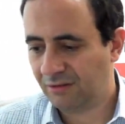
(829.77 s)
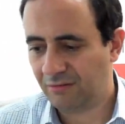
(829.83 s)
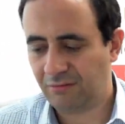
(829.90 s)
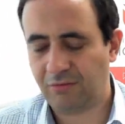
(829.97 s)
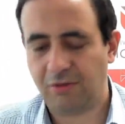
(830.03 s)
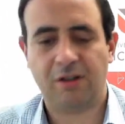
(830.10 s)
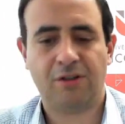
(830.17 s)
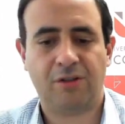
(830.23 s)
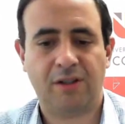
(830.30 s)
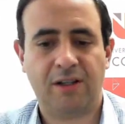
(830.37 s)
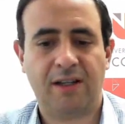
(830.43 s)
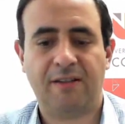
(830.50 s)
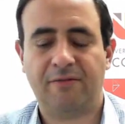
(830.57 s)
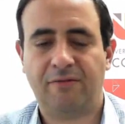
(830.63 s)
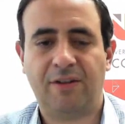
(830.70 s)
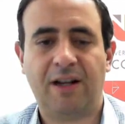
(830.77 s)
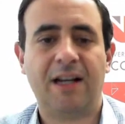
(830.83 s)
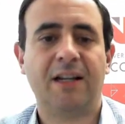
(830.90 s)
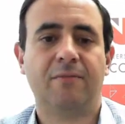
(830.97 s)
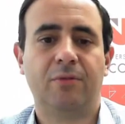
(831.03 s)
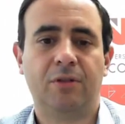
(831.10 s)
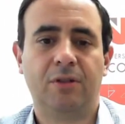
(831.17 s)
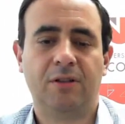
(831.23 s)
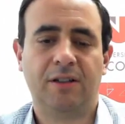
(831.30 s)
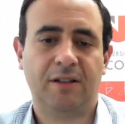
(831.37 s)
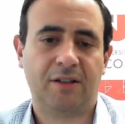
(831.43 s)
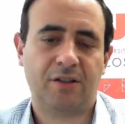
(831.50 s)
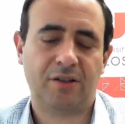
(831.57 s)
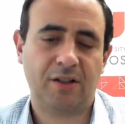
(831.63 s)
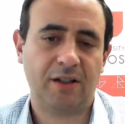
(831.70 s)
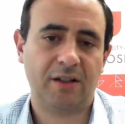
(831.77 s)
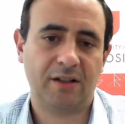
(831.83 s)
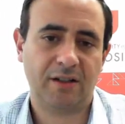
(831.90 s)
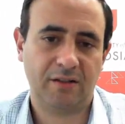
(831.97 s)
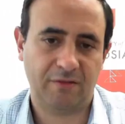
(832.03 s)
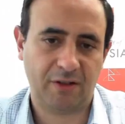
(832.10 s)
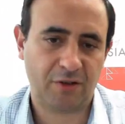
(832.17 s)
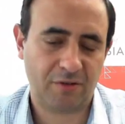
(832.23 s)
was a viable and exciting